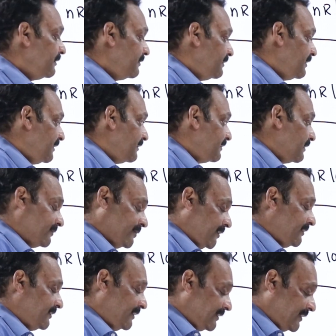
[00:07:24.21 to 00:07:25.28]

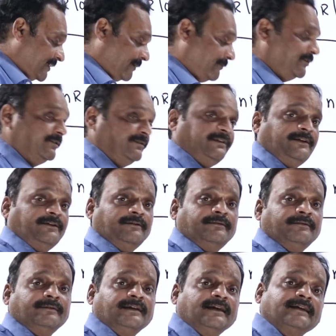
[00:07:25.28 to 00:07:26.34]
delta W 0,
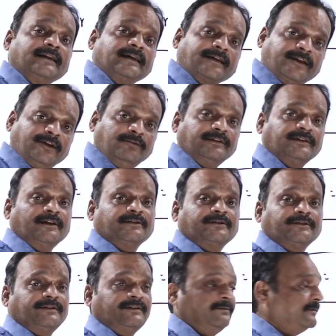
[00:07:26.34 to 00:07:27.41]
delta Q is
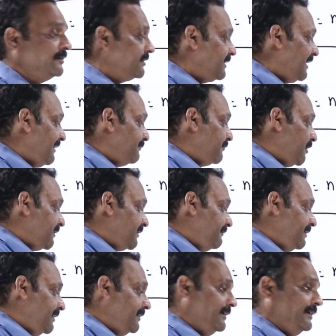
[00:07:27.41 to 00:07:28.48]
also 0 because I am not
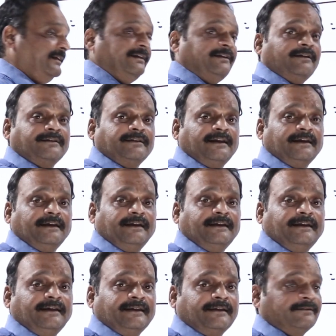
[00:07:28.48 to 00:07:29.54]
giving any heat or taking
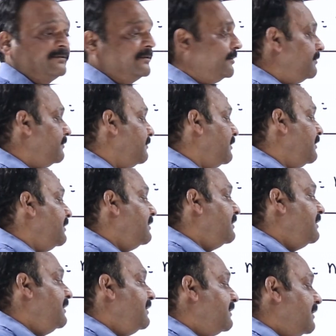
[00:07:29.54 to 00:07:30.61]
any heat. So
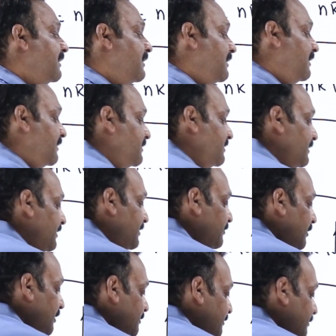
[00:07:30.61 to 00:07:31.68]
internal energy du
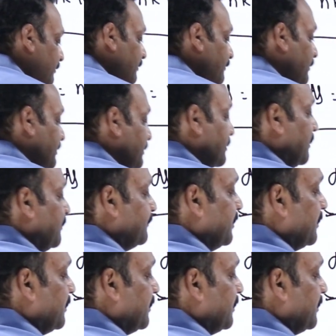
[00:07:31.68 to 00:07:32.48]
also, first law of